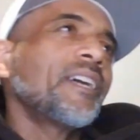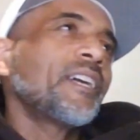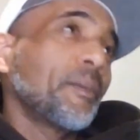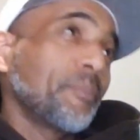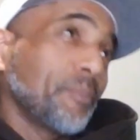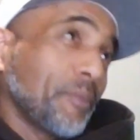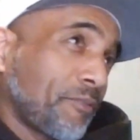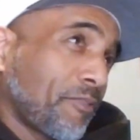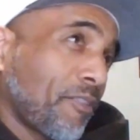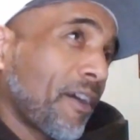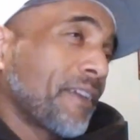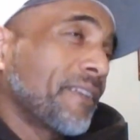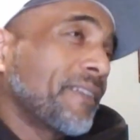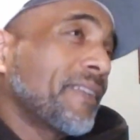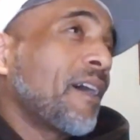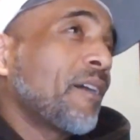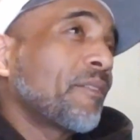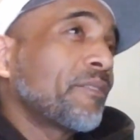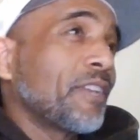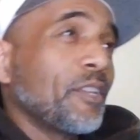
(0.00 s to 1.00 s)
Come to
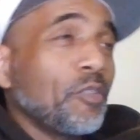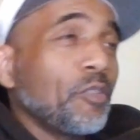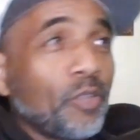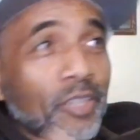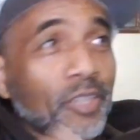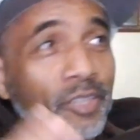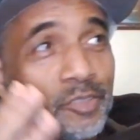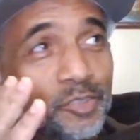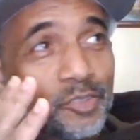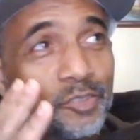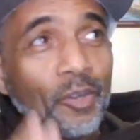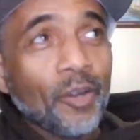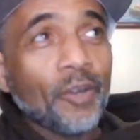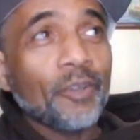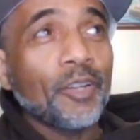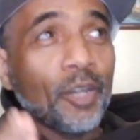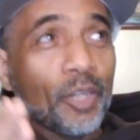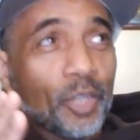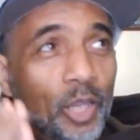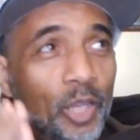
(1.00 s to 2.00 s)
find out that you can
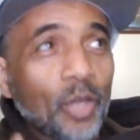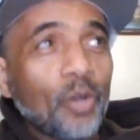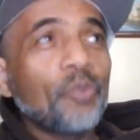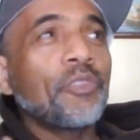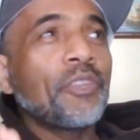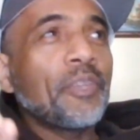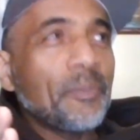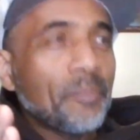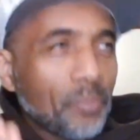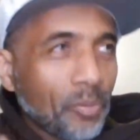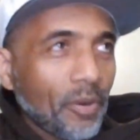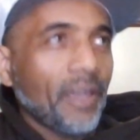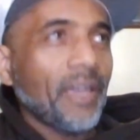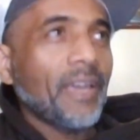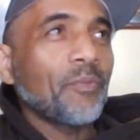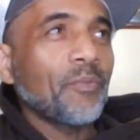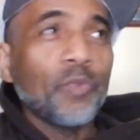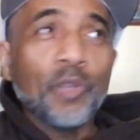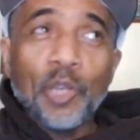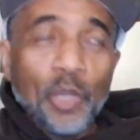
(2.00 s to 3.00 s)
start a clothing
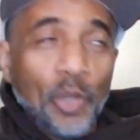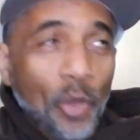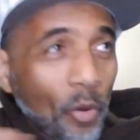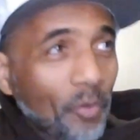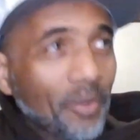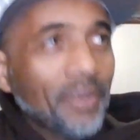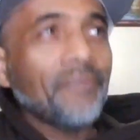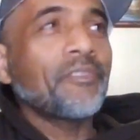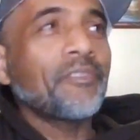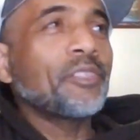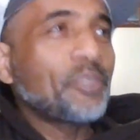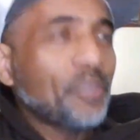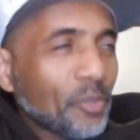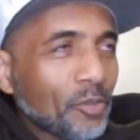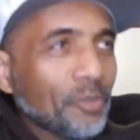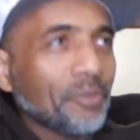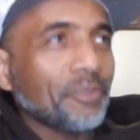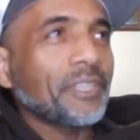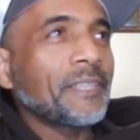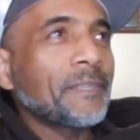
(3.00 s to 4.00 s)
brand with no
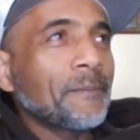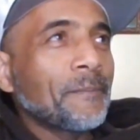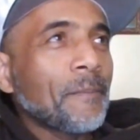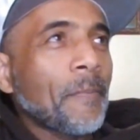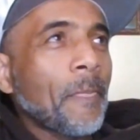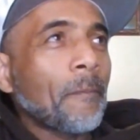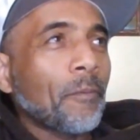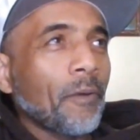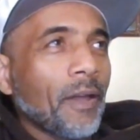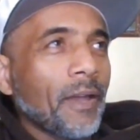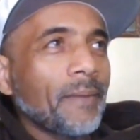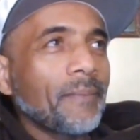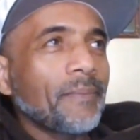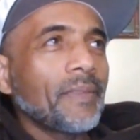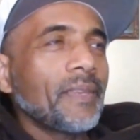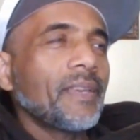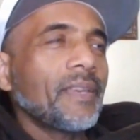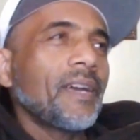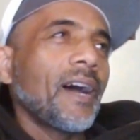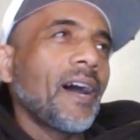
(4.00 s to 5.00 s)
inventory, right?
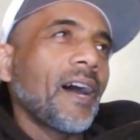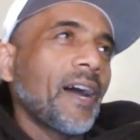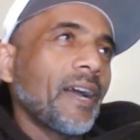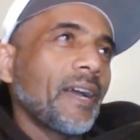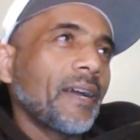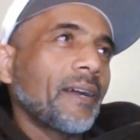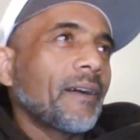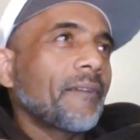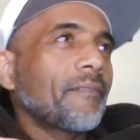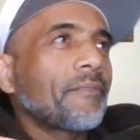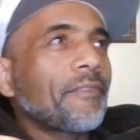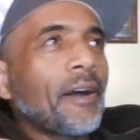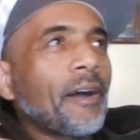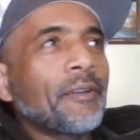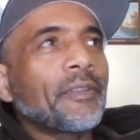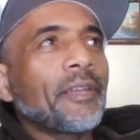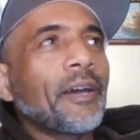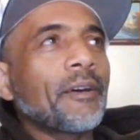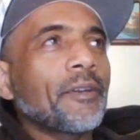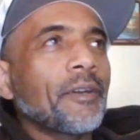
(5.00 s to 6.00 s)
I
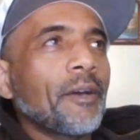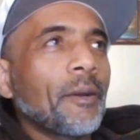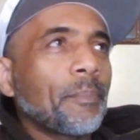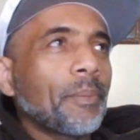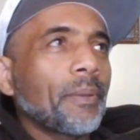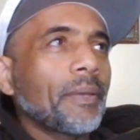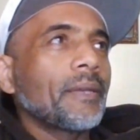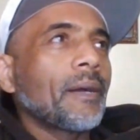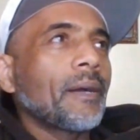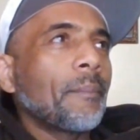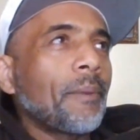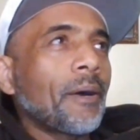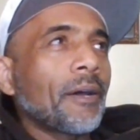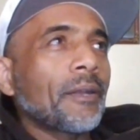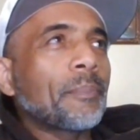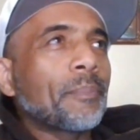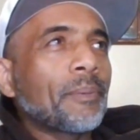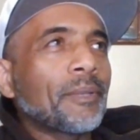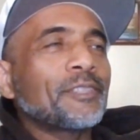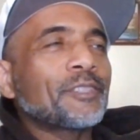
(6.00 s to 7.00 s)
found out
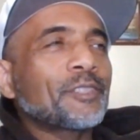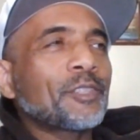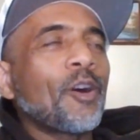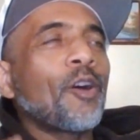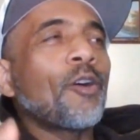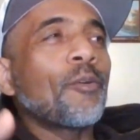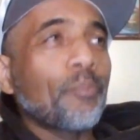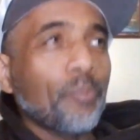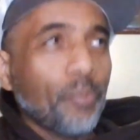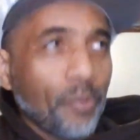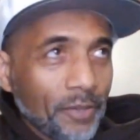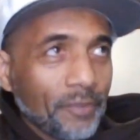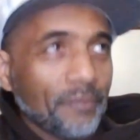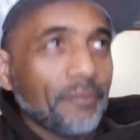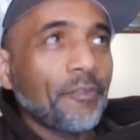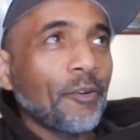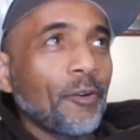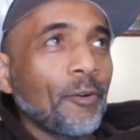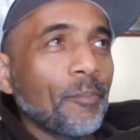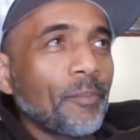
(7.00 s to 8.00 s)
about a place called
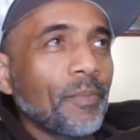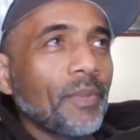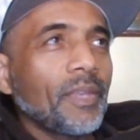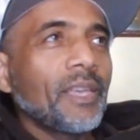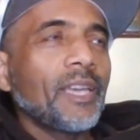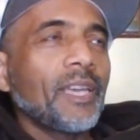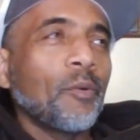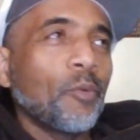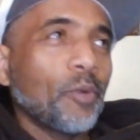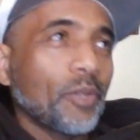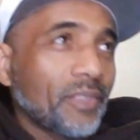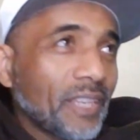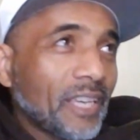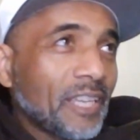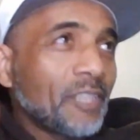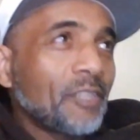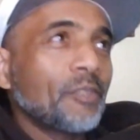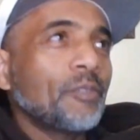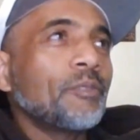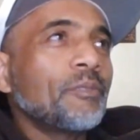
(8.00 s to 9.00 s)
Printful. And what
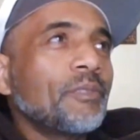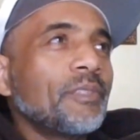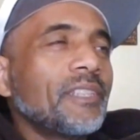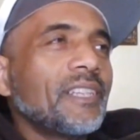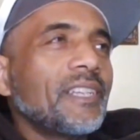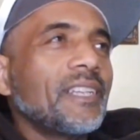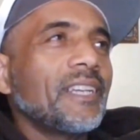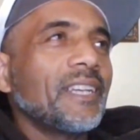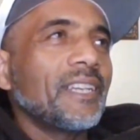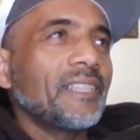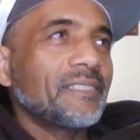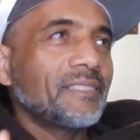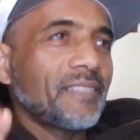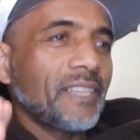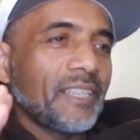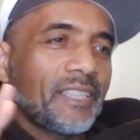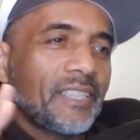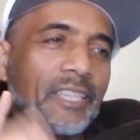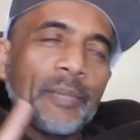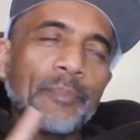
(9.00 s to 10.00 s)
they do is
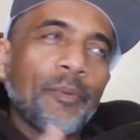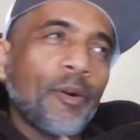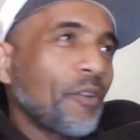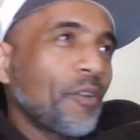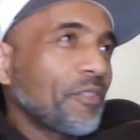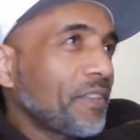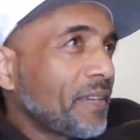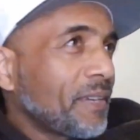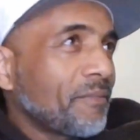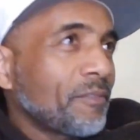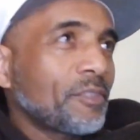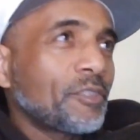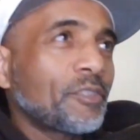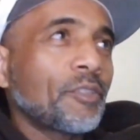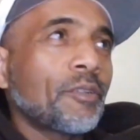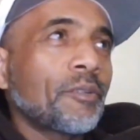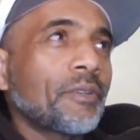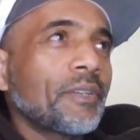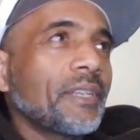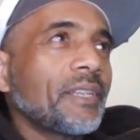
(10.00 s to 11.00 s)
they keep all the
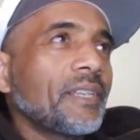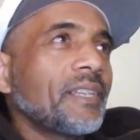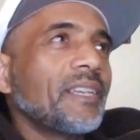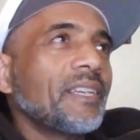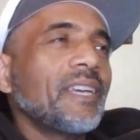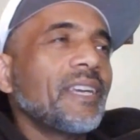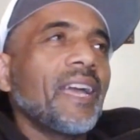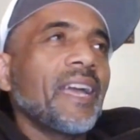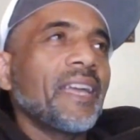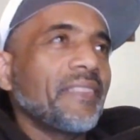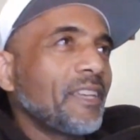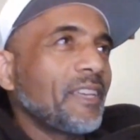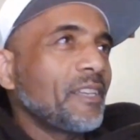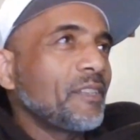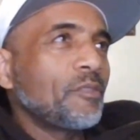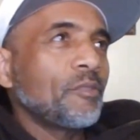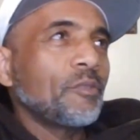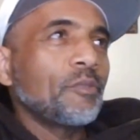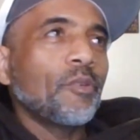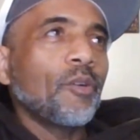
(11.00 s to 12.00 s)
inventory and they
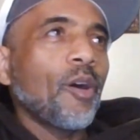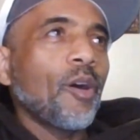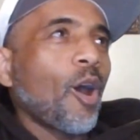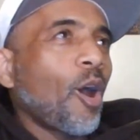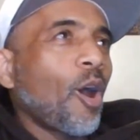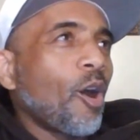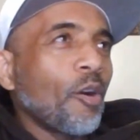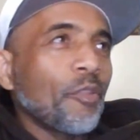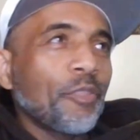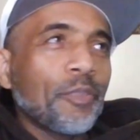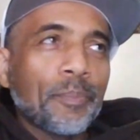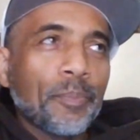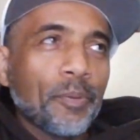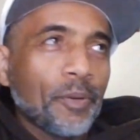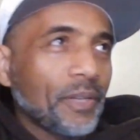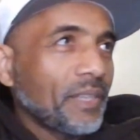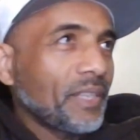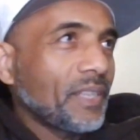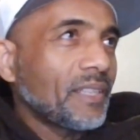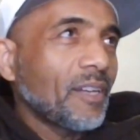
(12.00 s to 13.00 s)
do all the
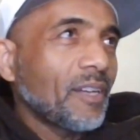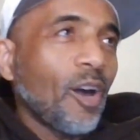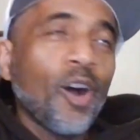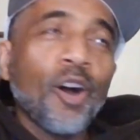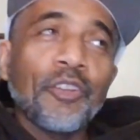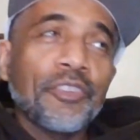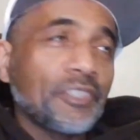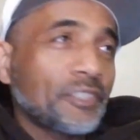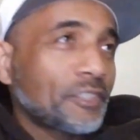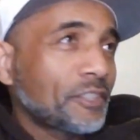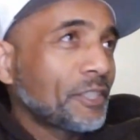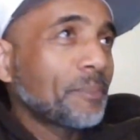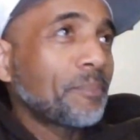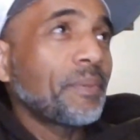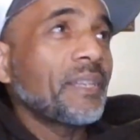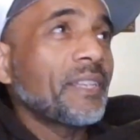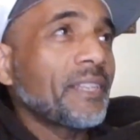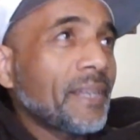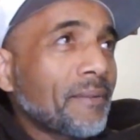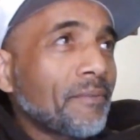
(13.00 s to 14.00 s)
printing, all the
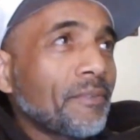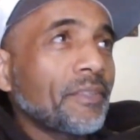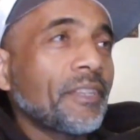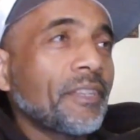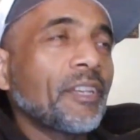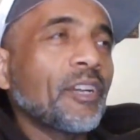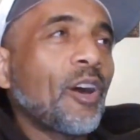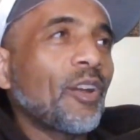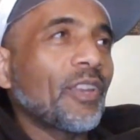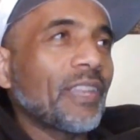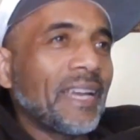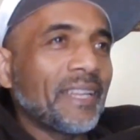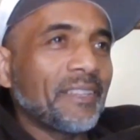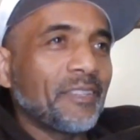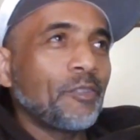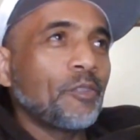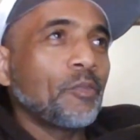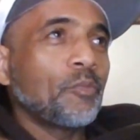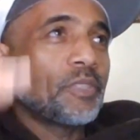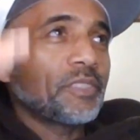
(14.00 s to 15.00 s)
shipping and everything. All I
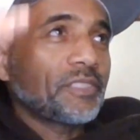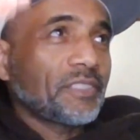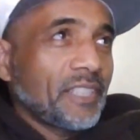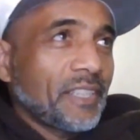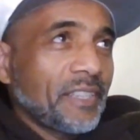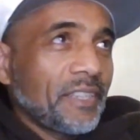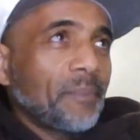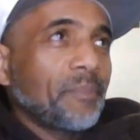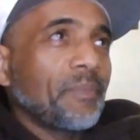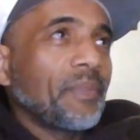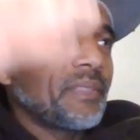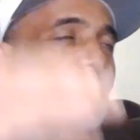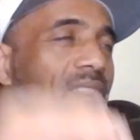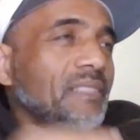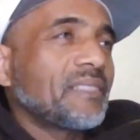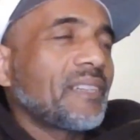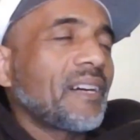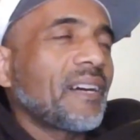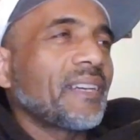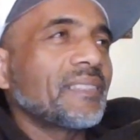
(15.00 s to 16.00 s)
had to do was send them the
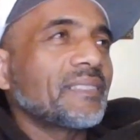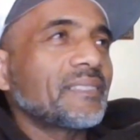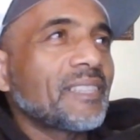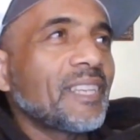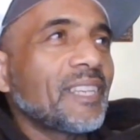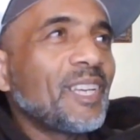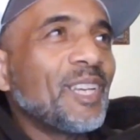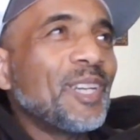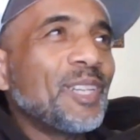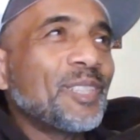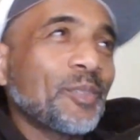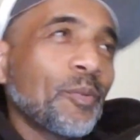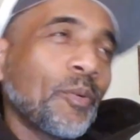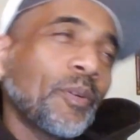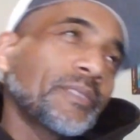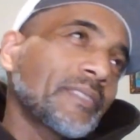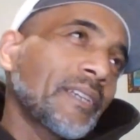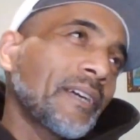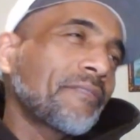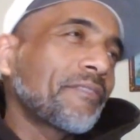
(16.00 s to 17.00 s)
designs. So
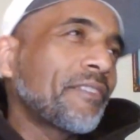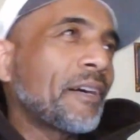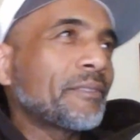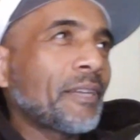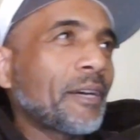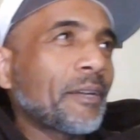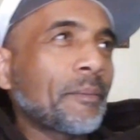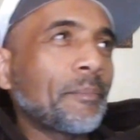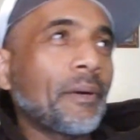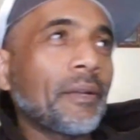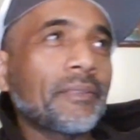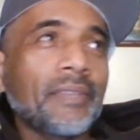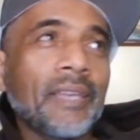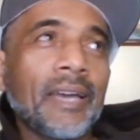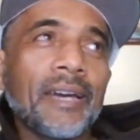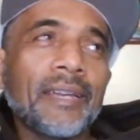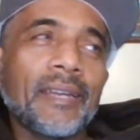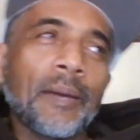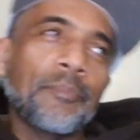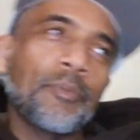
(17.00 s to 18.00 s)
once I found out about
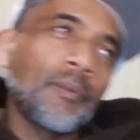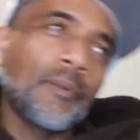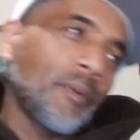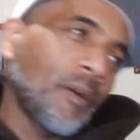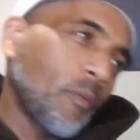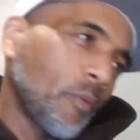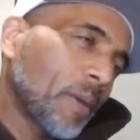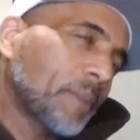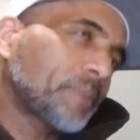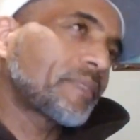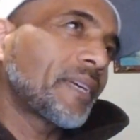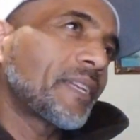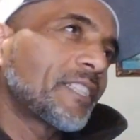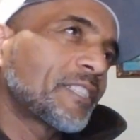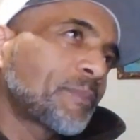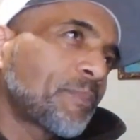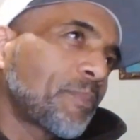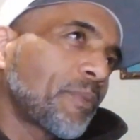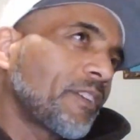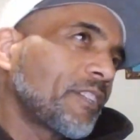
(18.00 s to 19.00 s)
that, I put my website
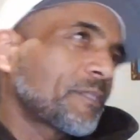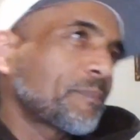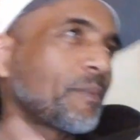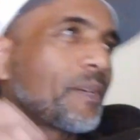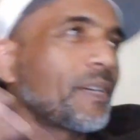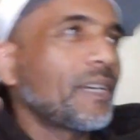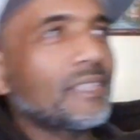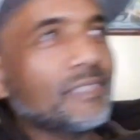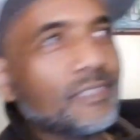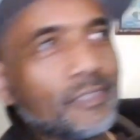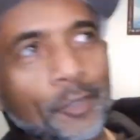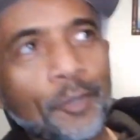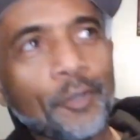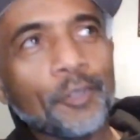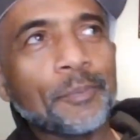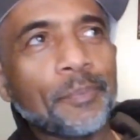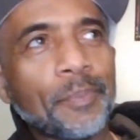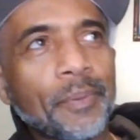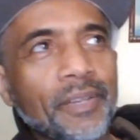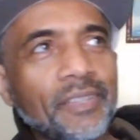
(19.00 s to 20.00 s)
experience, my SEO
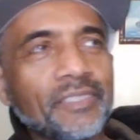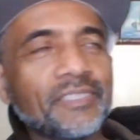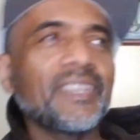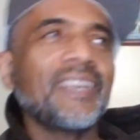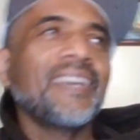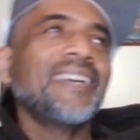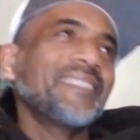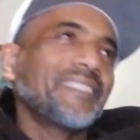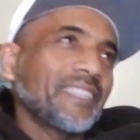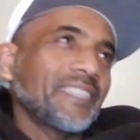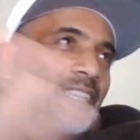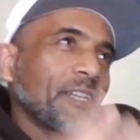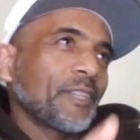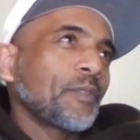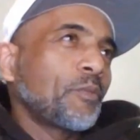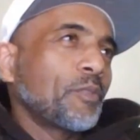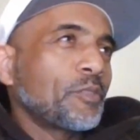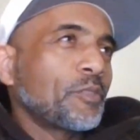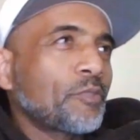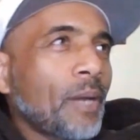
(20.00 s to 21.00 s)
experience
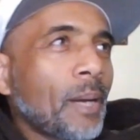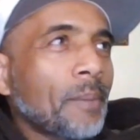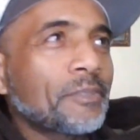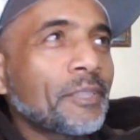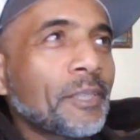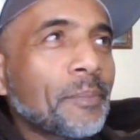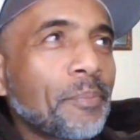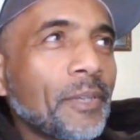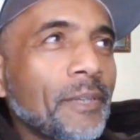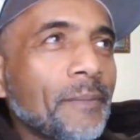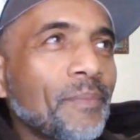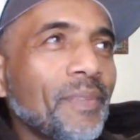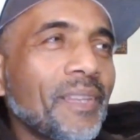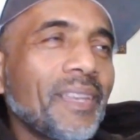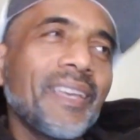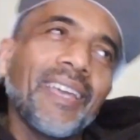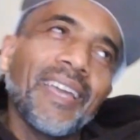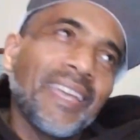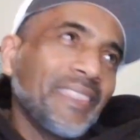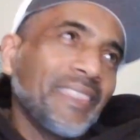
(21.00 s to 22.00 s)
together with drop shipping,
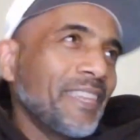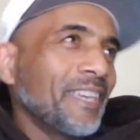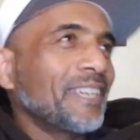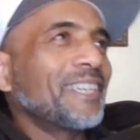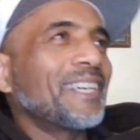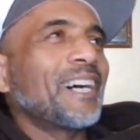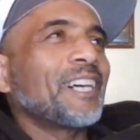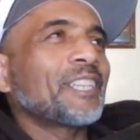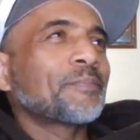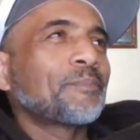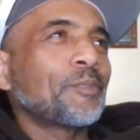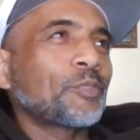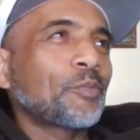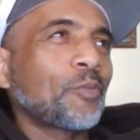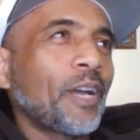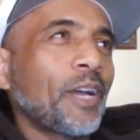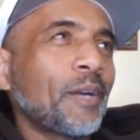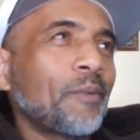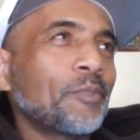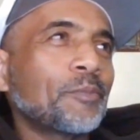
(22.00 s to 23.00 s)
and then Gospel
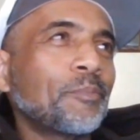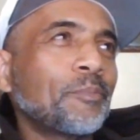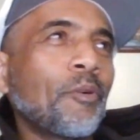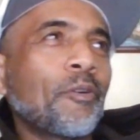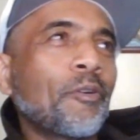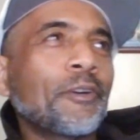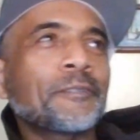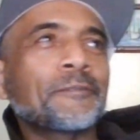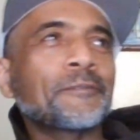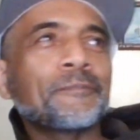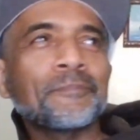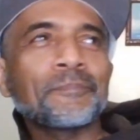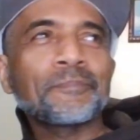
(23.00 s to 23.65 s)
Swag was born.